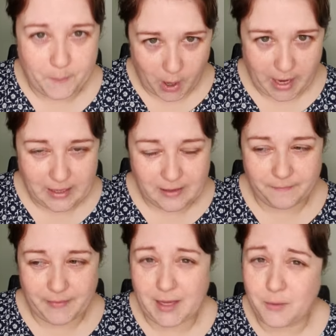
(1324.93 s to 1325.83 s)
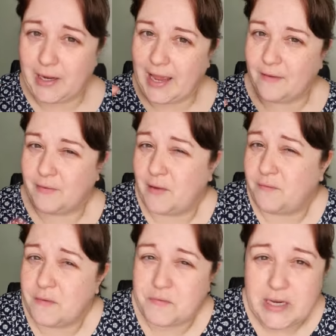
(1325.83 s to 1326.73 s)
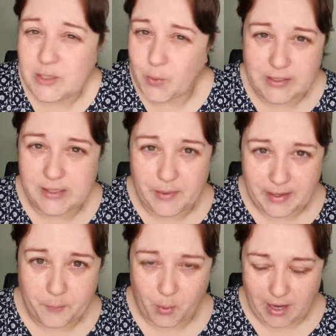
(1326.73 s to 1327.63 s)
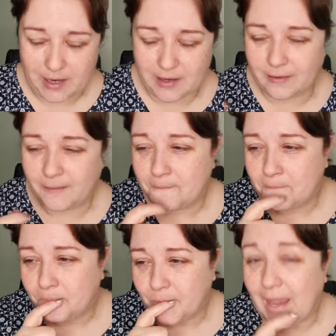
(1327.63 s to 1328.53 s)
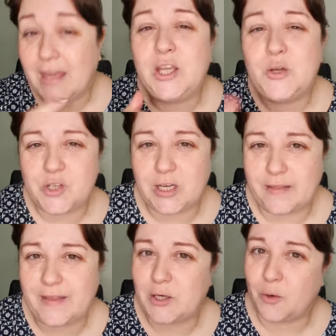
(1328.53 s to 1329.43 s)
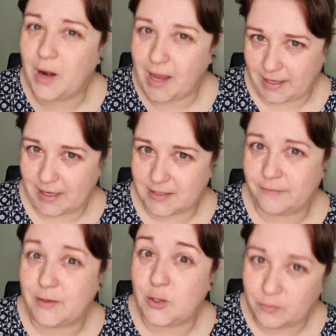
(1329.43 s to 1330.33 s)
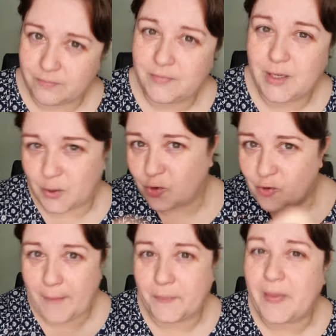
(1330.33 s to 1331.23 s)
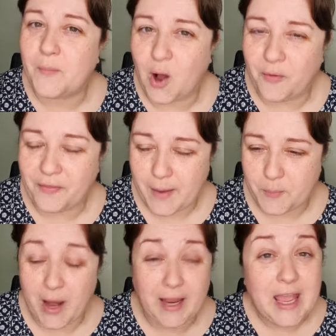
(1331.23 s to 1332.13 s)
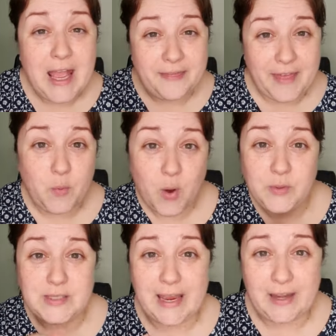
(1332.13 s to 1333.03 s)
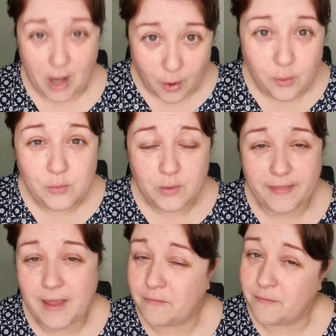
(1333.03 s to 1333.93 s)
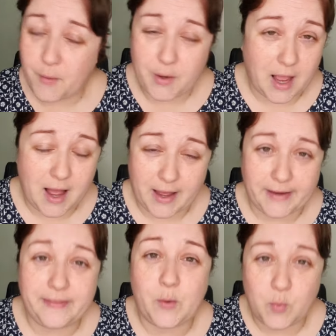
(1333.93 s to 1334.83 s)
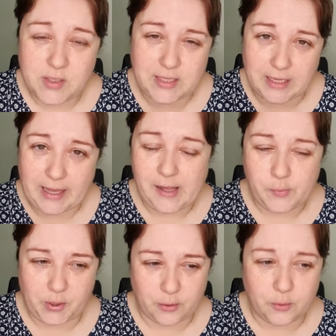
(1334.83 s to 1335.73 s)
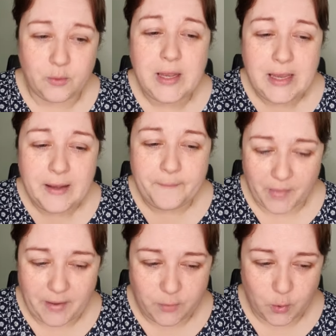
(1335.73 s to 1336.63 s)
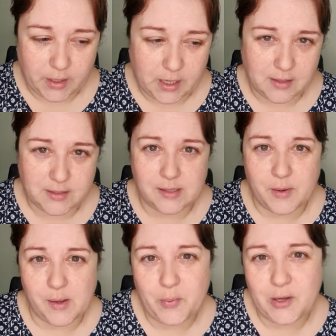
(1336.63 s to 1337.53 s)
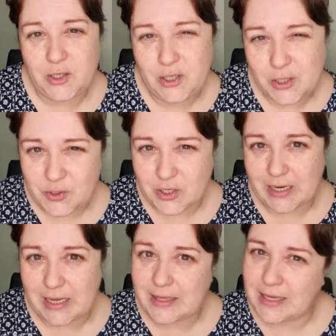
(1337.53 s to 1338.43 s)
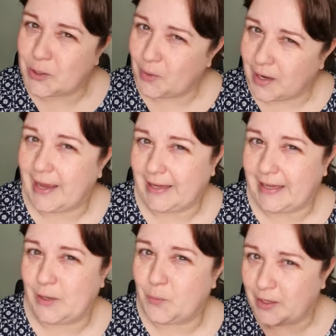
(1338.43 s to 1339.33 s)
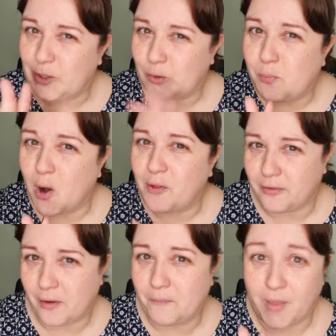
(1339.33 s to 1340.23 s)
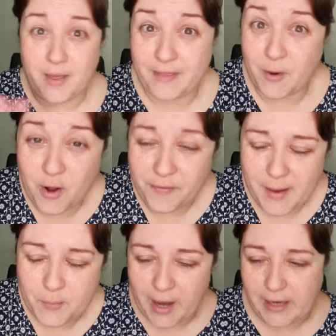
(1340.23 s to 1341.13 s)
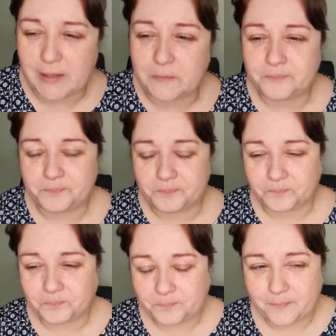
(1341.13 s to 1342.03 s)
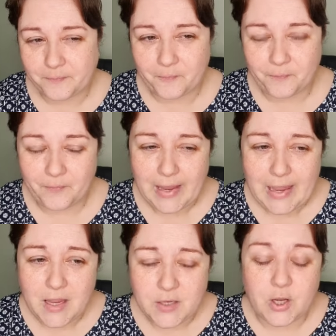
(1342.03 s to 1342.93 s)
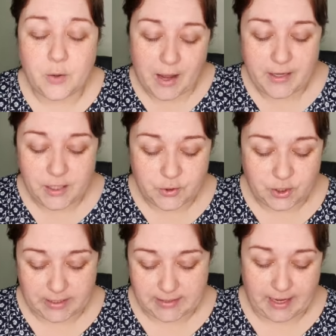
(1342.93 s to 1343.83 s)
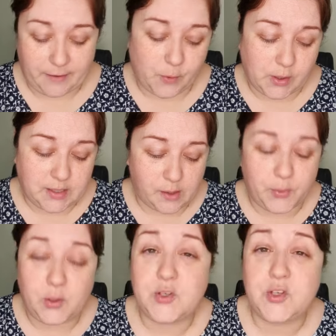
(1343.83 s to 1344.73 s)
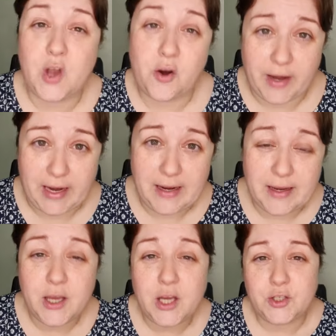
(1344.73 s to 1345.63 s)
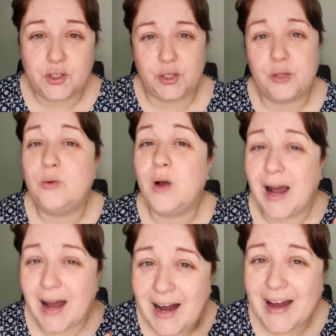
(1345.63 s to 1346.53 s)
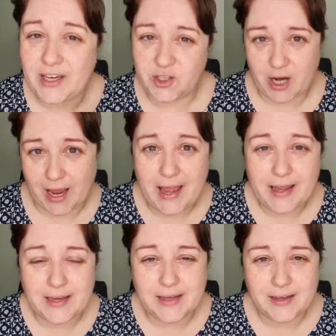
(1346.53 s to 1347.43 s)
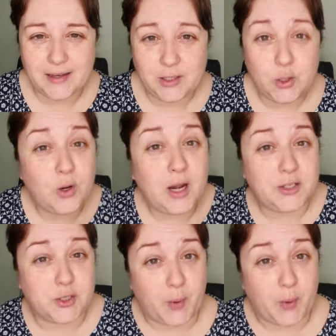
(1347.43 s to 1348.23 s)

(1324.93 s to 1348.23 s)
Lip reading: They only have like 15, 20-minute break. And usually they don't like it if you grab them on their break. They won't say no. They're very kind. They will still help you if you're the customer, but usually they don't like it when you bother them. They're on their break. So I usually say, for example, sorry to hijack your lunch break.